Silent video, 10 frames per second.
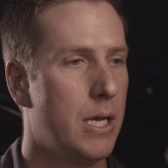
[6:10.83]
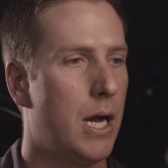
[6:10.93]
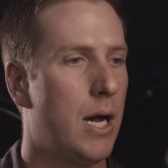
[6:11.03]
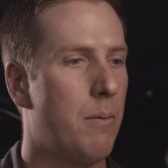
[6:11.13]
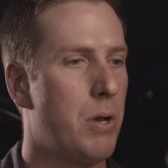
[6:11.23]

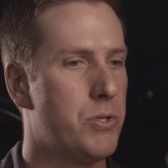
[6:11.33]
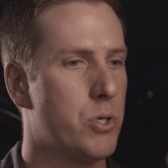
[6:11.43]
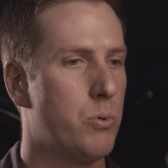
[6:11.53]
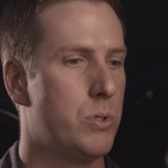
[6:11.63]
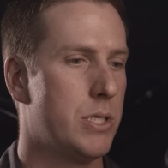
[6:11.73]
And
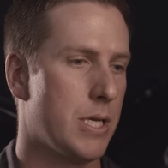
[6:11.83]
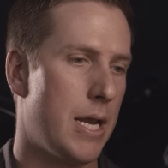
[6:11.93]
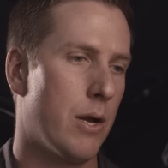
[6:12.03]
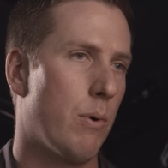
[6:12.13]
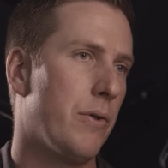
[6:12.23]
so
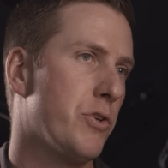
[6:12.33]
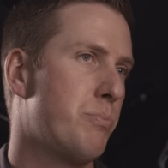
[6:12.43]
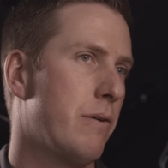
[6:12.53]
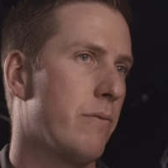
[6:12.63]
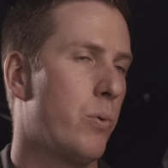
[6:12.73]
designing around those
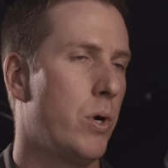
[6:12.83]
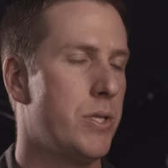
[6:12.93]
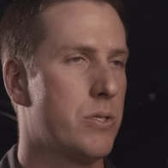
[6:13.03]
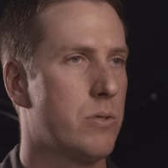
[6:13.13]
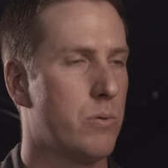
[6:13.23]
pivot
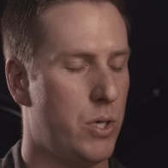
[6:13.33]
points,